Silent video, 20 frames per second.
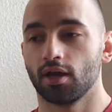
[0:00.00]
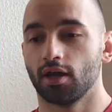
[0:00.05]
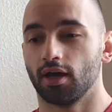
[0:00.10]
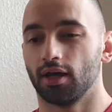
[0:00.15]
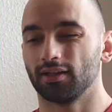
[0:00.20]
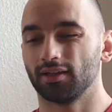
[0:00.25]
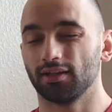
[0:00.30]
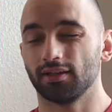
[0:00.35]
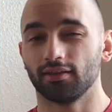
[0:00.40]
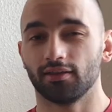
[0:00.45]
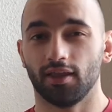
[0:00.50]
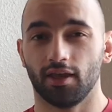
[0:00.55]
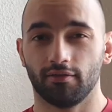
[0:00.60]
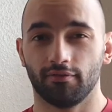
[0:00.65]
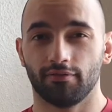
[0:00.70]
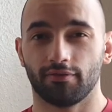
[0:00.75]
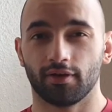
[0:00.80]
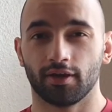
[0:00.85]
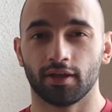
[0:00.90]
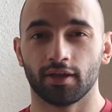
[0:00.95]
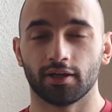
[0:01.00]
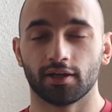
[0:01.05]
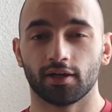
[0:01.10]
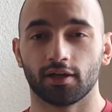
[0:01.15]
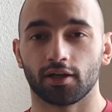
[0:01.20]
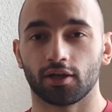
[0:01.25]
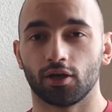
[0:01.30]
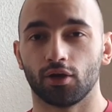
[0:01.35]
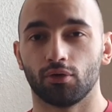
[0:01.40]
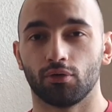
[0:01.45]
I think them three
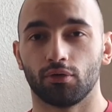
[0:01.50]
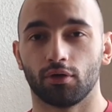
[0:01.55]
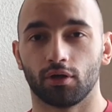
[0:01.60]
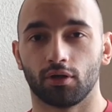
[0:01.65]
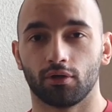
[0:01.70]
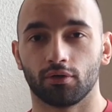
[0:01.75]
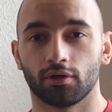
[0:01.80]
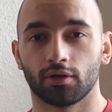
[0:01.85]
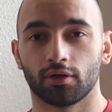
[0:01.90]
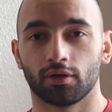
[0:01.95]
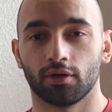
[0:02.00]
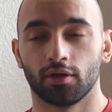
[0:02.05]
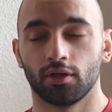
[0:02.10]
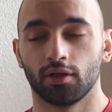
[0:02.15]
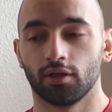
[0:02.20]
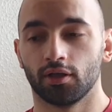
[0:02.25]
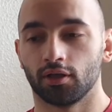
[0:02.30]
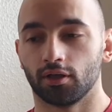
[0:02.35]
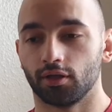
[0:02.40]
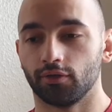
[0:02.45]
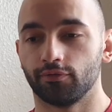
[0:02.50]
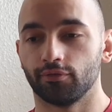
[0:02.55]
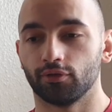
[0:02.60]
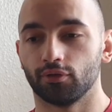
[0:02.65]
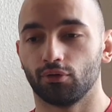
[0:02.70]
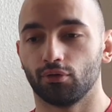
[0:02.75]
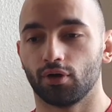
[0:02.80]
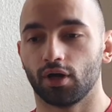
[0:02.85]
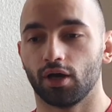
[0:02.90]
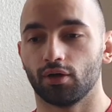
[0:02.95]
really go along if you
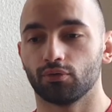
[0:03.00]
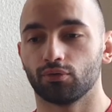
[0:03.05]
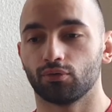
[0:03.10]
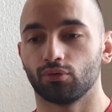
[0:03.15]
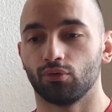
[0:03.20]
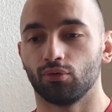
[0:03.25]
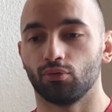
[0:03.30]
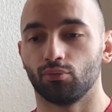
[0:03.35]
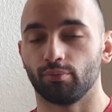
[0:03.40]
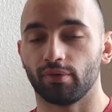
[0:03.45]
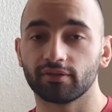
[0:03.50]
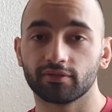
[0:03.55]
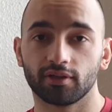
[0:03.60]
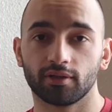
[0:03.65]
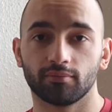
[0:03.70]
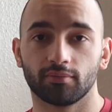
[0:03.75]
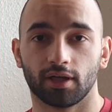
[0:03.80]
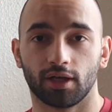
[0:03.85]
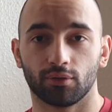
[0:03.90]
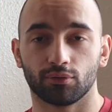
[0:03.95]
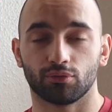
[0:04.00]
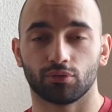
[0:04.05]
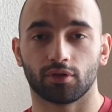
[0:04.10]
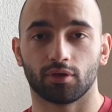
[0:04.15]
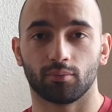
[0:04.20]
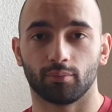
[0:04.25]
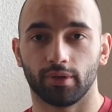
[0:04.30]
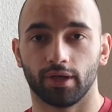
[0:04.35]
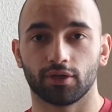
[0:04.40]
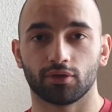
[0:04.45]
know how to mix them, how to
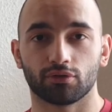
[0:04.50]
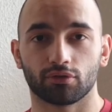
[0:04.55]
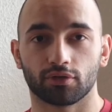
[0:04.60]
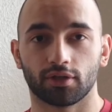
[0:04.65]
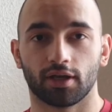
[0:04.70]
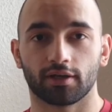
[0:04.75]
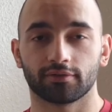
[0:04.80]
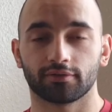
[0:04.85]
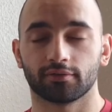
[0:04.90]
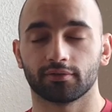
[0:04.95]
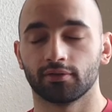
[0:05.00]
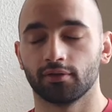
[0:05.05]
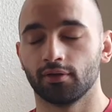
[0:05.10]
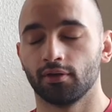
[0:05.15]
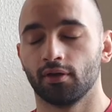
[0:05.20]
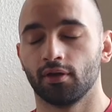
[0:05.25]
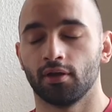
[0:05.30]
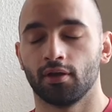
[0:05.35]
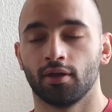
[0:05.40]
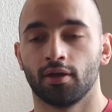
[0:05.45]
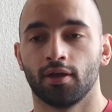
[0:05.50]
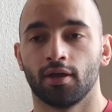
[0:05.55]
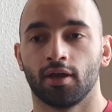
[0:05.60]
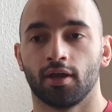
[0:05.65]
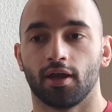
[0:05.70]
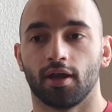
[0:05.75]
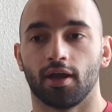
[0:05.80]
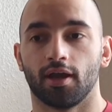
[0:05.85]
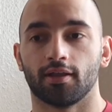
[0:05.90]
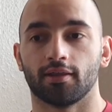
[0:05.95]
combine your attacks.
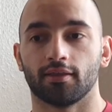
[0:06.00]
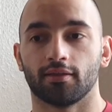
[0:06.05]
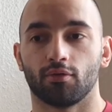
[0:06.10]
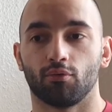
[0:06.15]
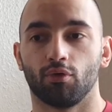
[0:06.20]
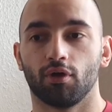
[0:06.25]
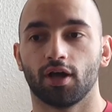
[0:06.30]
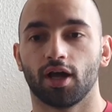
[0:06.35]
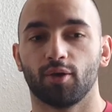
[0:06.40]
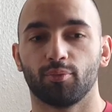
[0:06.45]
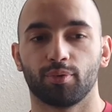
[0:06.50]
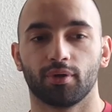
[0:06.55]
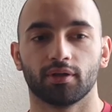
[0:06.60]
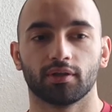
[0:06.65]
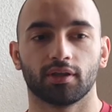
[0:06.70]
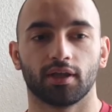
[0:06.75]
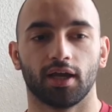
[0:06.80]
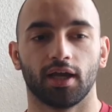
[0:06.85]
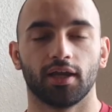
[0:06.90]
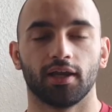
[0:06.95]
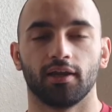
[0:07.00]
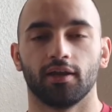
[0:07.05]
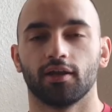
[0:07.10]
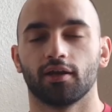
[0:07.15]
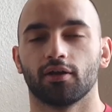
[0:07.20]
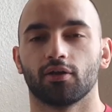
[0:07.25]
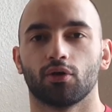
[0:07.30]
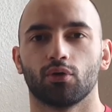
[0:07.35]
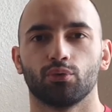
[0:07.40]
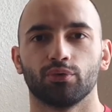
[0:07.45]
And what happened, I
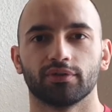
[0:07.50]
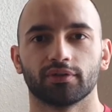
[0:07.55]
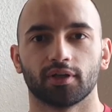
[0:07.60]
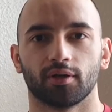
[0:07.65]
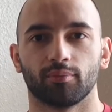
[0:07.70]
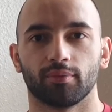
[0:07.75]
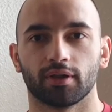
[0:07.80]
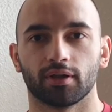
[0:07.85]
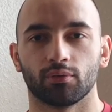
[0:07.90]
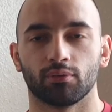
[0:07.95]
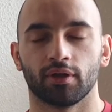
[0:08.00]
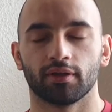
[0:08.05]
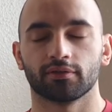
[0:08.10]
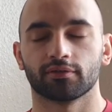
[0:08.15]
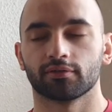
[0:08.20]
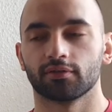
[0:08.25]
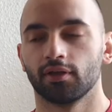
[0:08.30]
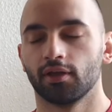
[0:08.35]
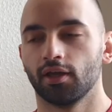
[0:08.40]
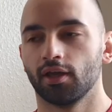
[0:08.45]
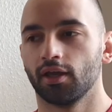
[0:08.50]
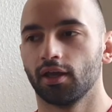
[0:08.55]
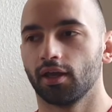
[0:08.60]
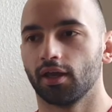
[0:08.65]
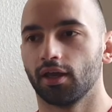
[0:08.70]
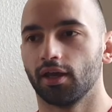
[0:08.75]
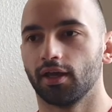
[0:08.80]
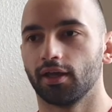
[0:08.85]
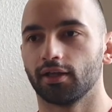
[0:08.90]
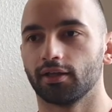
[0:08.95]
rolled with somebody once
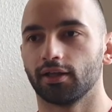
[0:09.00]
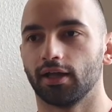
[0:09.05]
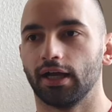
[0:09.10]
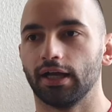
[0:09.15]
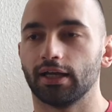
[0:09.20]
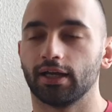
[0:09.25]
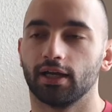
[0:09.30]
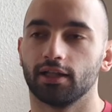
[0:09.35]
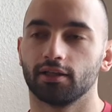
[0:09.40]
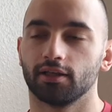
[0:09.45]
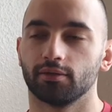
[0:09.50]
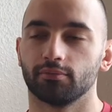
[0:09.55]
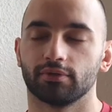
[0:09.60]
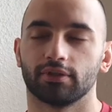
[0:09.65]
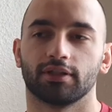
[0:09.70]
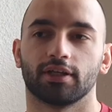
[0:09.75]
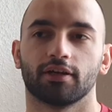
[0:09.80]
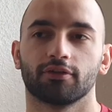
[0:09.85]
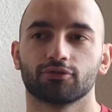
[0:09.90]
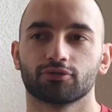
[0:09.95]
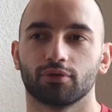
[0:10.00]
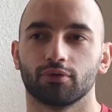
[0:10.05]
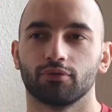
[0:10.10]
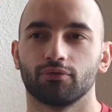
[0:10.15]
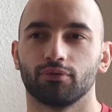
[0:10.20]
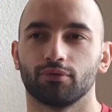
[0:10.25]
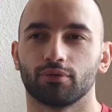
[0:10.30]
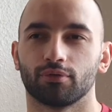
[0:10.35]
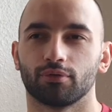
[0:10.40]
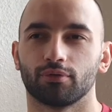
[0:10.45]
and I had him in a darkstroke
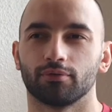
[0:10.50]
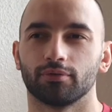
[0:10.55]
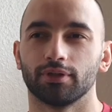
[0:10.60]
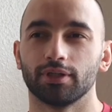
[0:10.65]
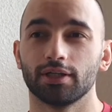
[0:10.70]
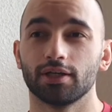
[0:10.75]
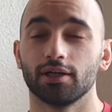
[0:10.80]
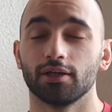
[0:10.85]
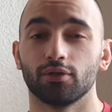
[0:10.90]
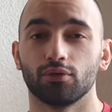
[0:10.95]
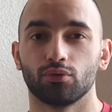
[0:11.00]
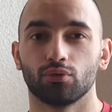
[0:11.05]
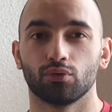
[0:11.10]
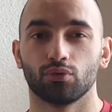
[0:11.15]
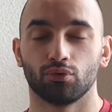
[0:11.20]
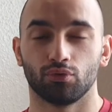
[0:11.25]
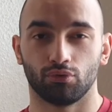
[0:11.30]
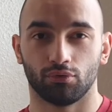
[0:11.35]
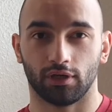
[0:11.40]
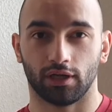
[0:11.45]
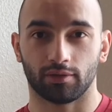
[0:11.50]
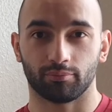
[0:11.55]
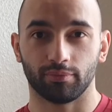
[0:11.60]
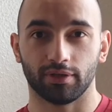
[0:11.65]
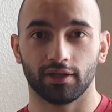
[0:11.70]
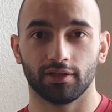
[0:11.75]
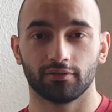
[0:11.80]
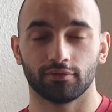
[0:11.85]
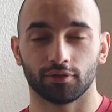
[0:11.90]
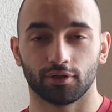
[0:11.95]
for nearly 2 like,
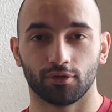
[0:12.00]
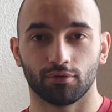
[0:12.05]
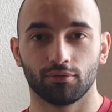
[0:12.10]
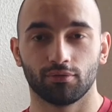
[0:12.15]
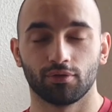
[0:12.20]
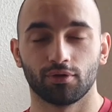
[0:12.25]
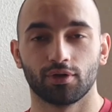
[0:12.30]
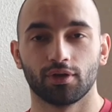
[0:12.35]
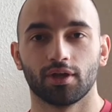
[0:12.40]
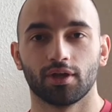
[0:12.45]
minutes, you know.